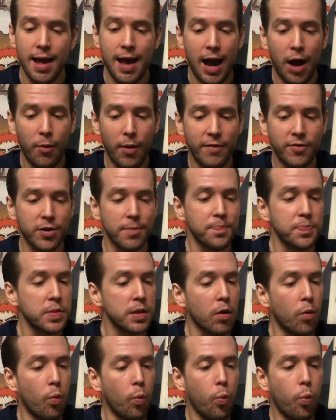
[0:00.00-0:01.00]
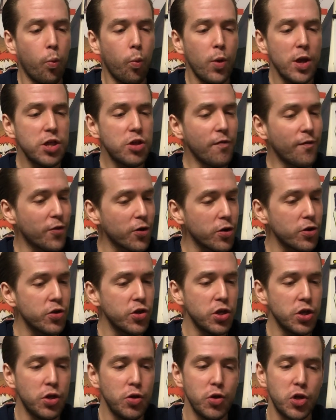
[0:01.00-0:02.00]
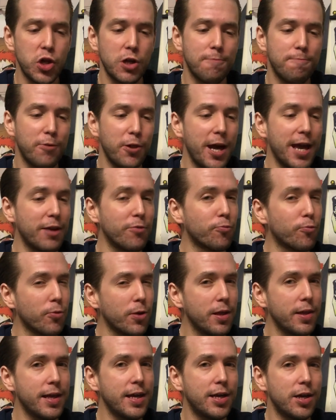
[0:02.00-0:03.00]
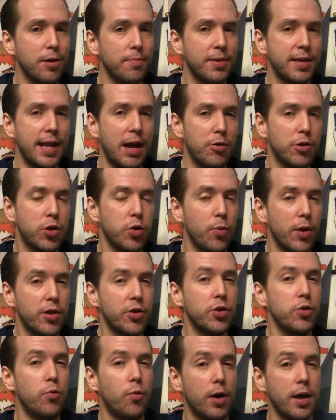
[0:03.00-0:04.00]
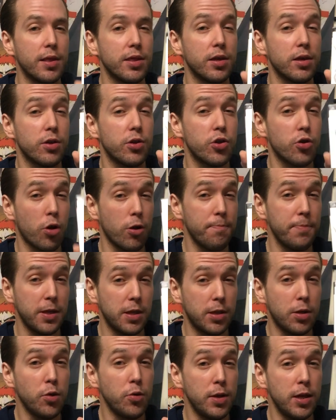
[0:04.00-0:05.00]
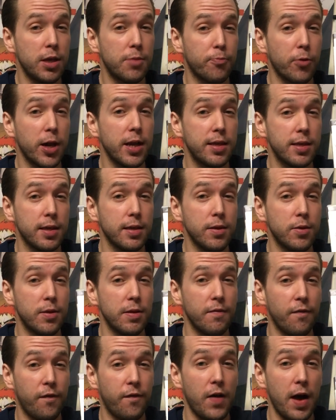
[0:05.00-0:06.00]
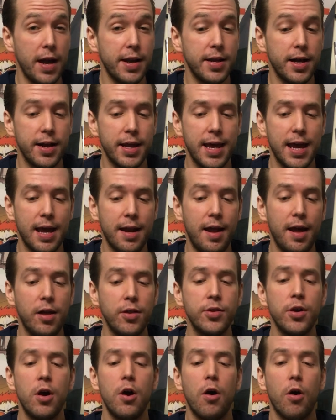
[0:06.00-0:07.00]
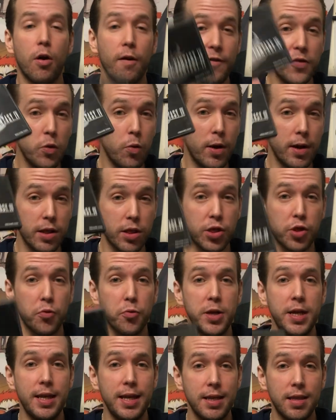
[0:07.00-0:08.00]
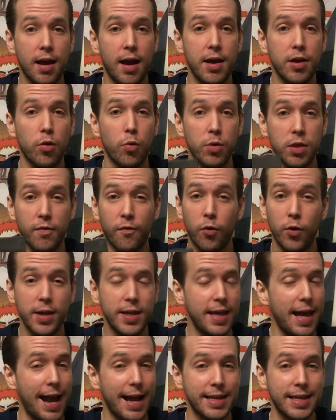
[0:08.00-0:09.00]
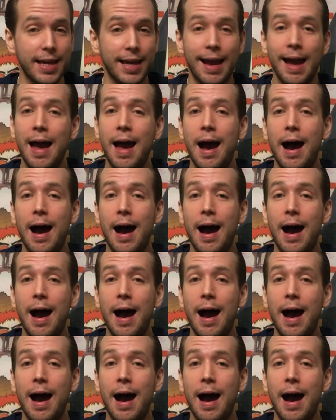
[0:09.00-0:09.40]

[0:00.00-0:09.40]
However, which version you should play really comes down to whether you want the sharpest 2D sprites that you can find on a handheld, or if you want a 3D title with voice acting.